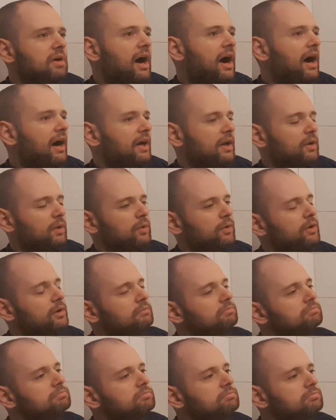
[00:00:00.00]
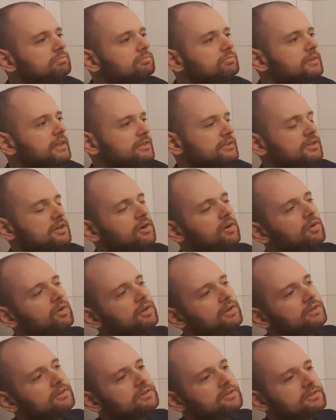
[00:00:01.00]
I don't know, let's
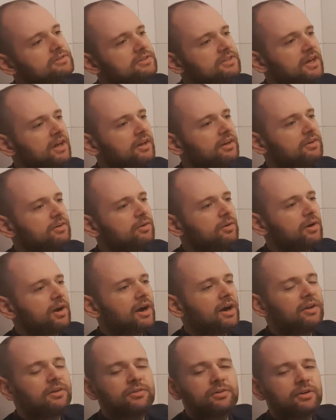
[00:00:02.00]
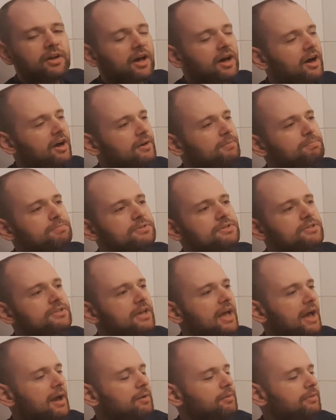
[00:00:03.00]
call it 10 or 100 hypes
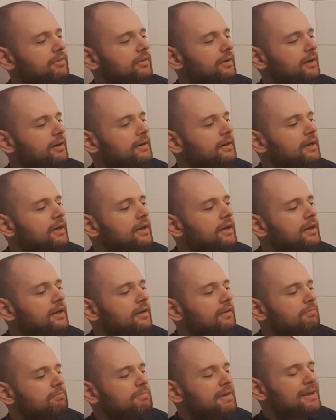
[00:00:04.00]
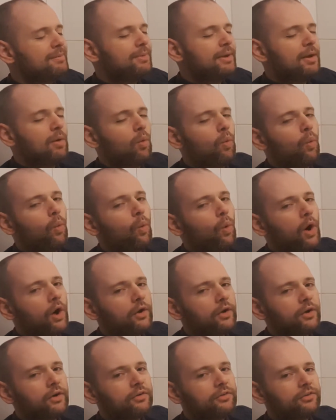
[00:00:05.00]
out there, maybe
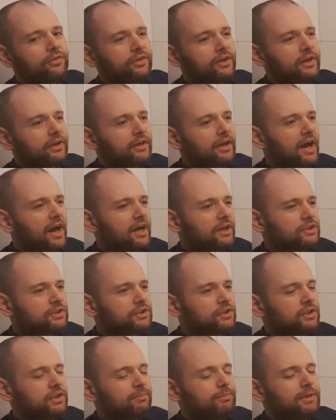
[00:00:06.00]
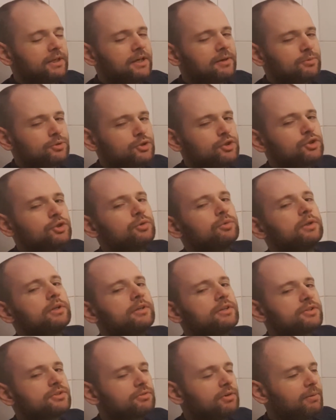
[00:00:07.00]
one thing actually becomes truly
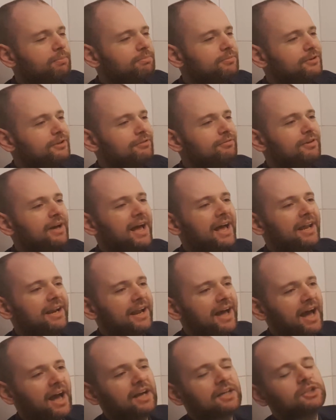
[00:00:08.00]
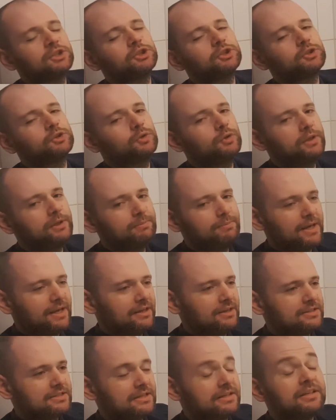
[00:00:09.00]
disruptive and actually
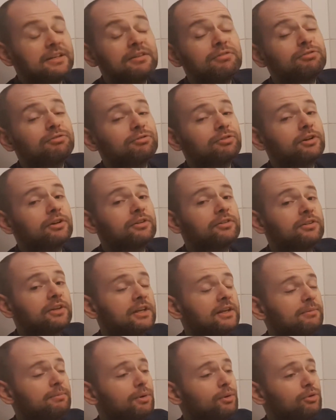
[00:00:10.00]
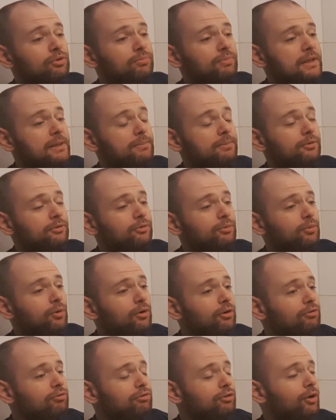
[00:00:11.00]
makes a difference in most people's
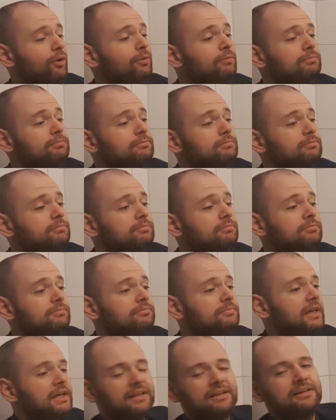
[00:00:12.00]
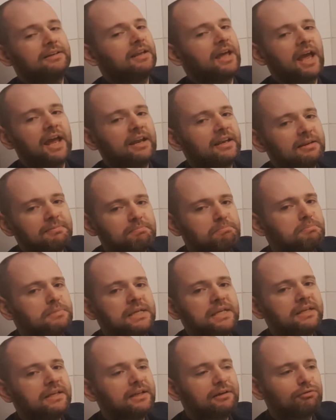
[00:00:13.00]
workflow in any
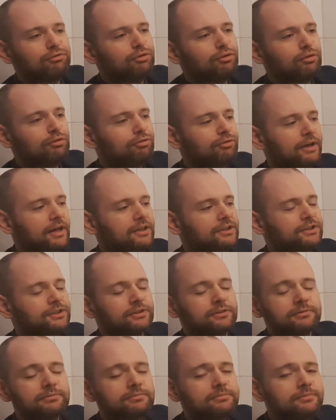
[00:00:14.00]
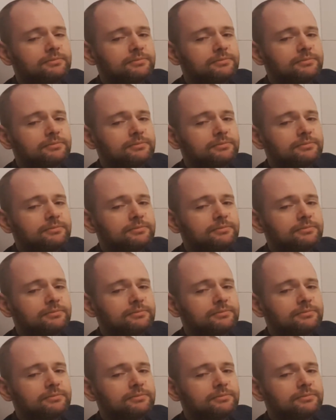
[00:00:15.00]
meaningful fashion.